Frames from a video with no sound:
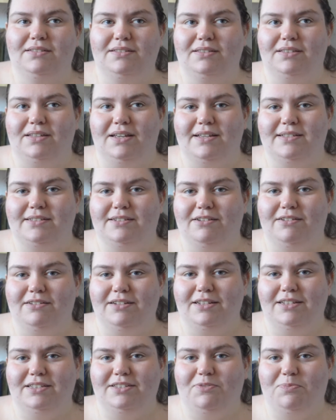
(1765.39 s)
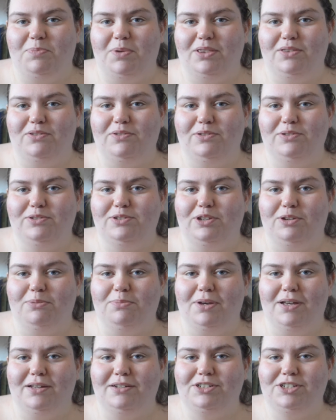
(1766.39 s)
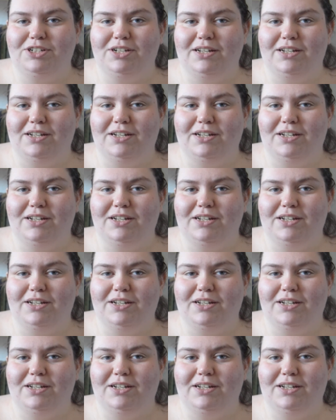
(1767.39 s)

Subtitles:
the Asgardians have been through so much,